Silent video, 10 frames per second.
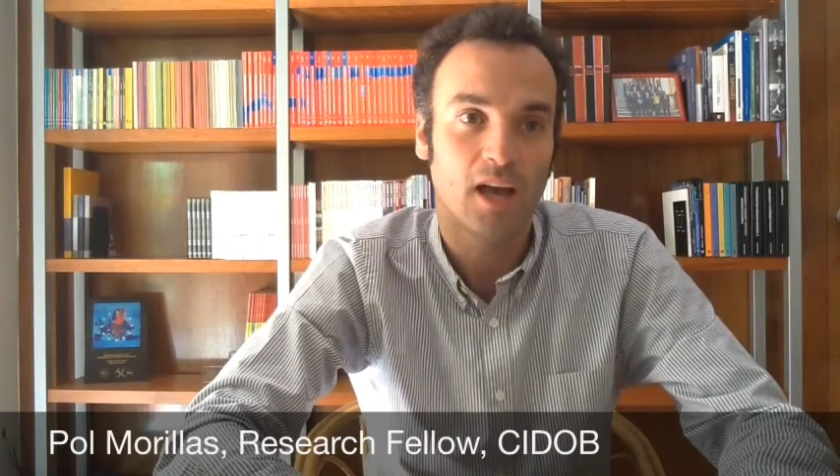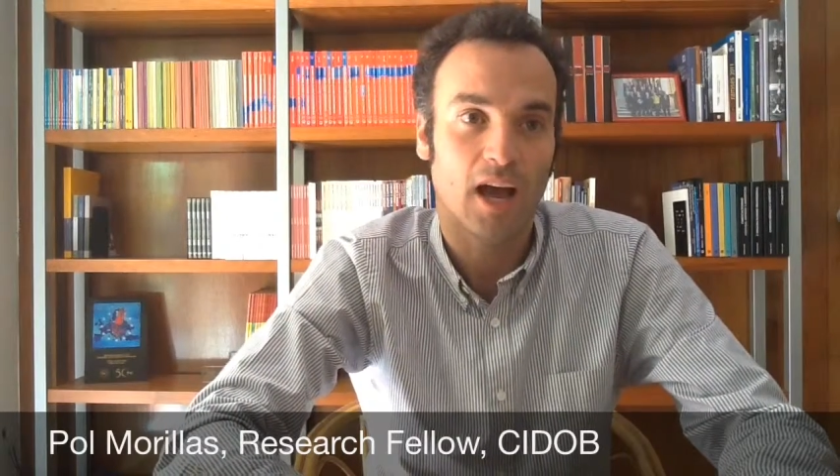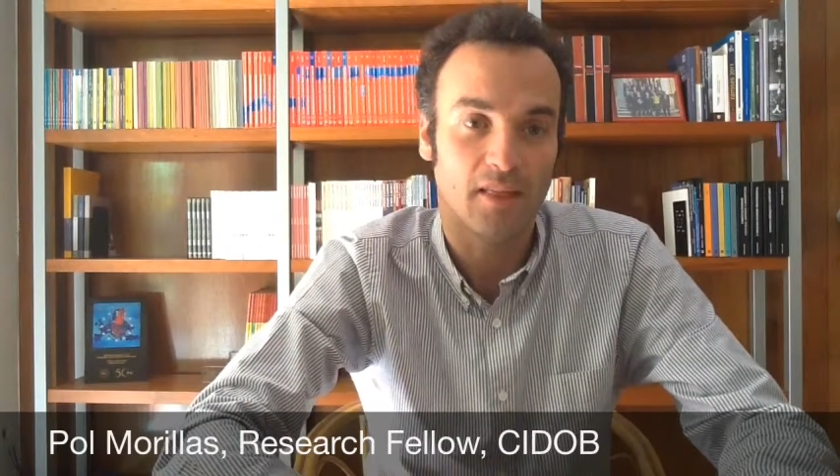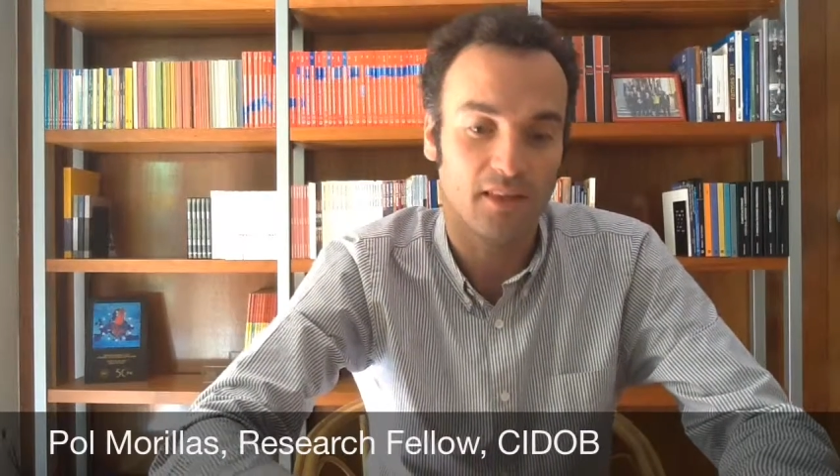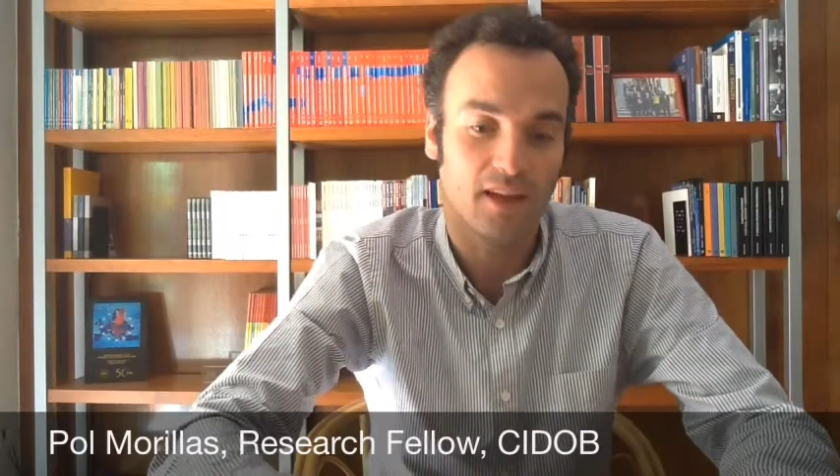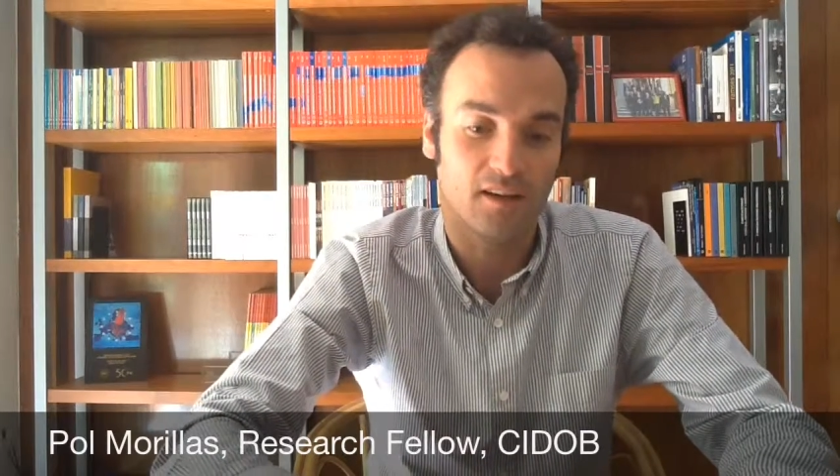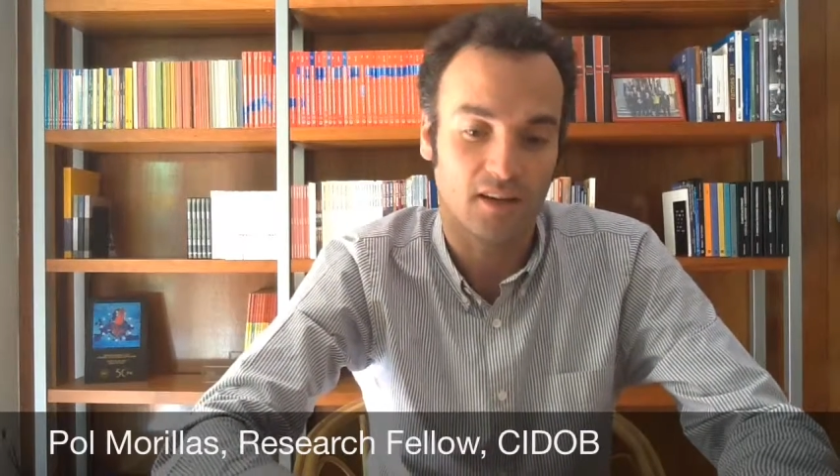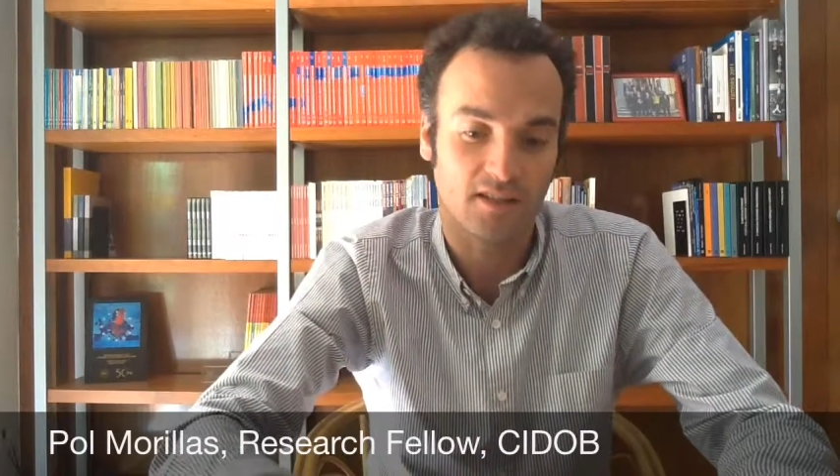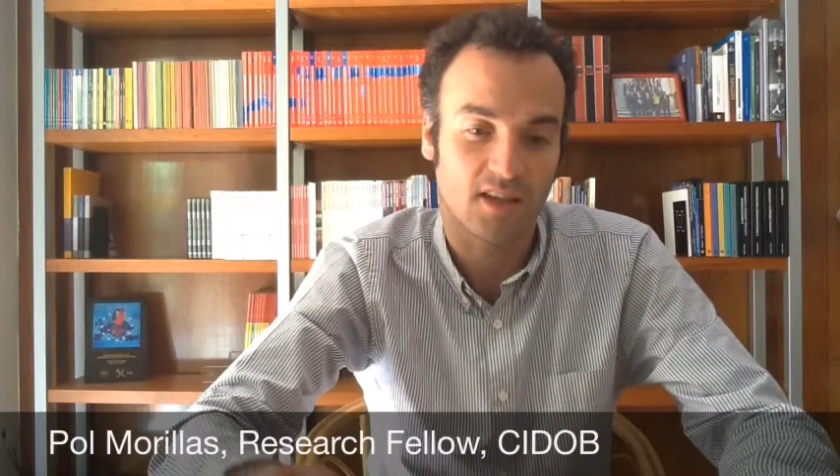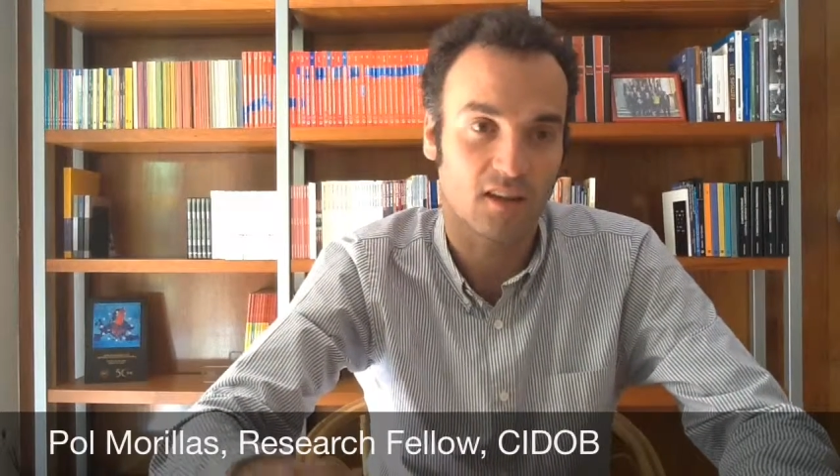and then
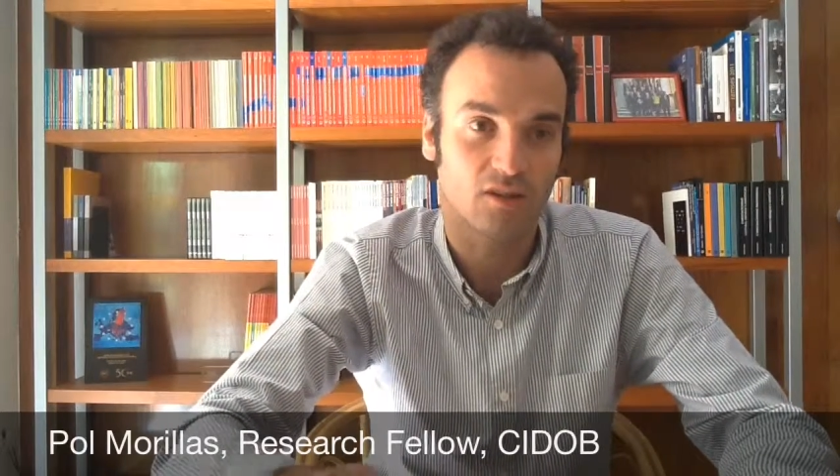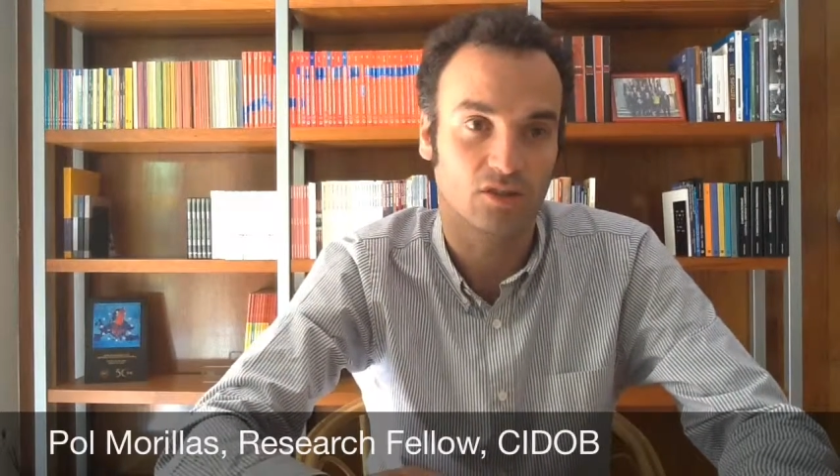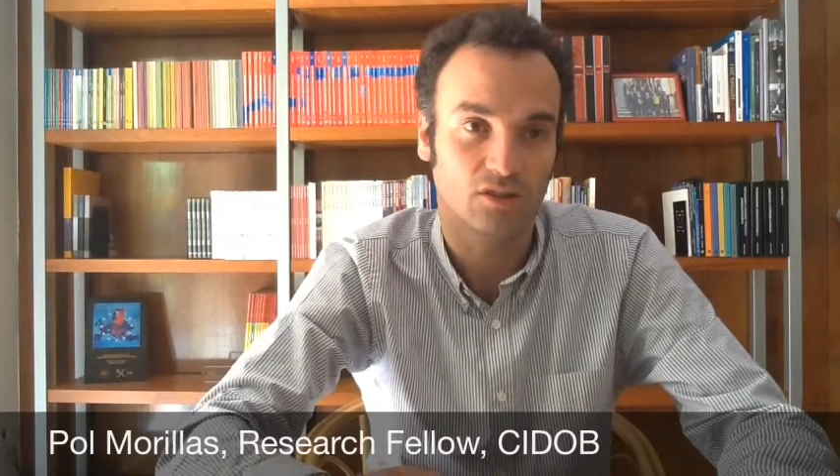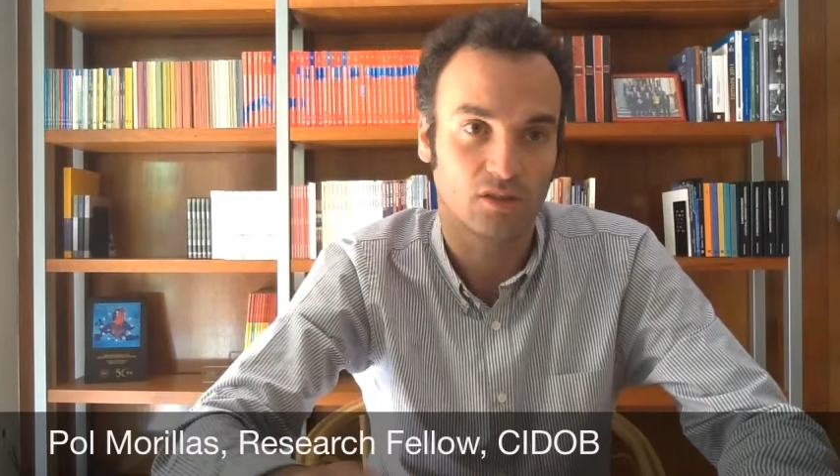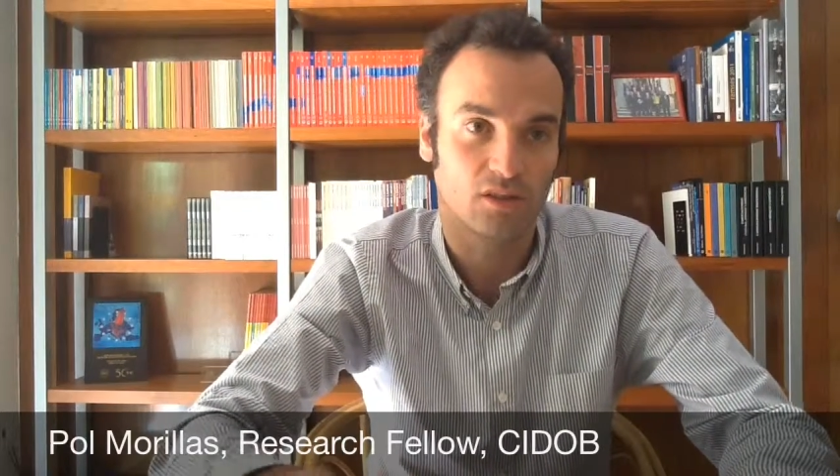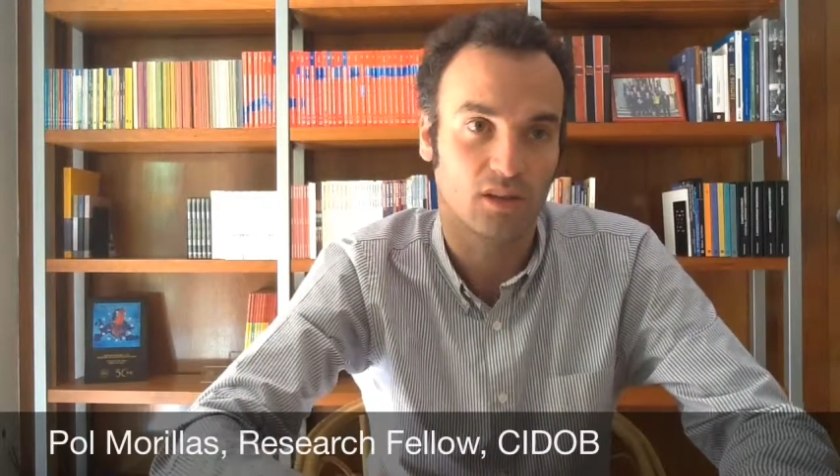a second